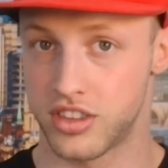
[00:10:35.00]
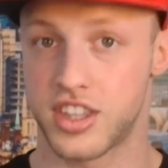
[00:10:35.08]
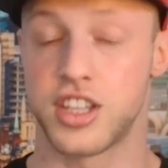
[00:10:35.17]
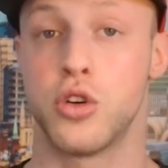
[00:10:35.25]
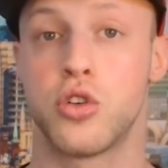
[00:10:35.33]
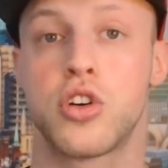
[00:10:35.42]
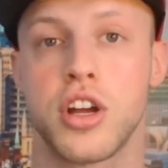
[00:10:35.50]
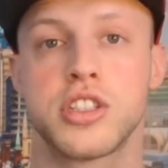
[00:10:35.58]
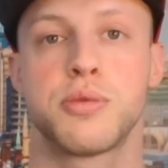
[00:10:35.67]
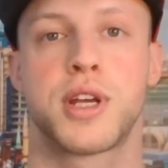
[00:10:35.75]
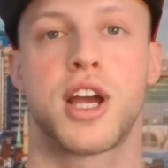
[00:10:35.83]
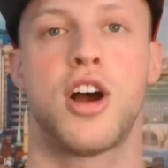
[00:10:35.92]
then you're going
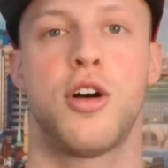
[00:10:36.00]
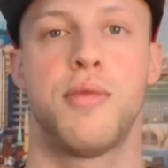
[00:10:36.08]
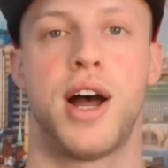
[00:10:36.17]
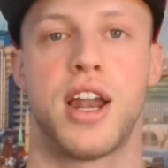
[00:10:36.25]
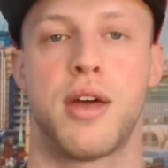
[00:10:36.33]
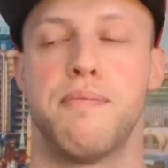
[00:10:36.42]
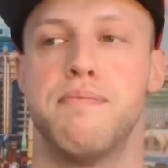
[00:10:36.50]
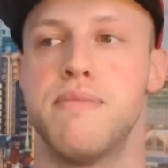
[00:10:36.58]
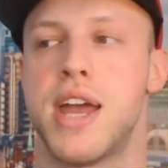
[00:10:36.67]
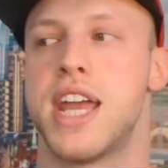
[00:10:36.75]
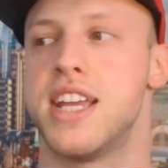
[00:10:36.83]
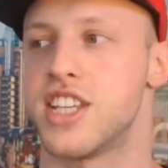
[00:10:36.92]
to become an
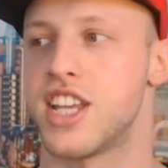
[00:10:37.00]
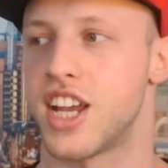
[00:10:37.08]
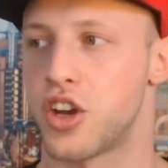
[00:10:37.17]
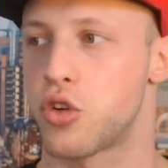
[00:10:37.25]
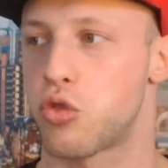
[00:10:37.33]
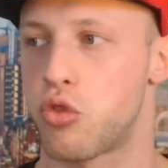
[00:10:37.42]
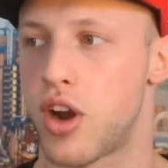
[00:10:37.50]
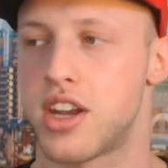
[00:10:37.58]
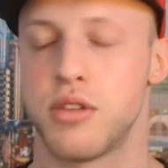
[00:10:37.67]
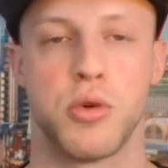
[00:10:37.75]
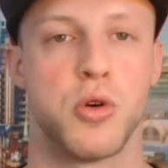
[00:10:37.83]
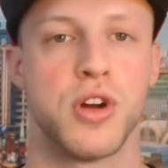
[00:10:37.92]
amazing,
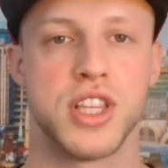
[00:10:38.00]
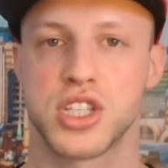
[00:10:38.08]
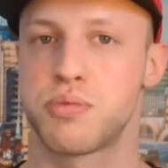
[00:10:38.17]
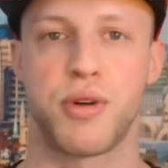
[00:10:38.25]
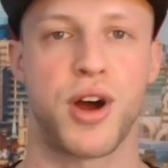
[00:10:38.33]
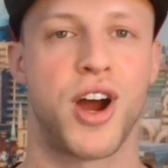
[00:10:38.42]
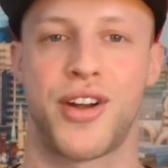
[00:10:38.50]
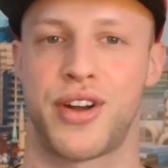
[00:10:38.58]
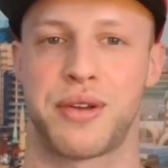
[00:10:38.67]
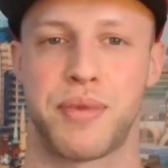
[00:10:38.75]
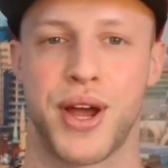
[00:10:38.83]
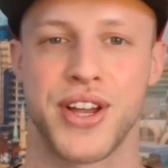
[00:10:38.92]
incredible,
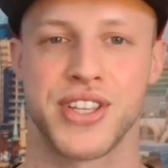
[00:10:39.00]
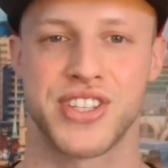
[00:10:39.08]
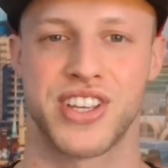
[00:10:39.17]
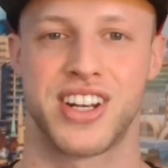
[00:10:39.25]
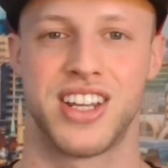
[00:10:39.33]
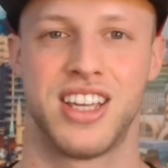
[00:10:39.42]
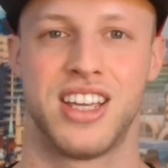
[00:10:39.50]
inspiring person.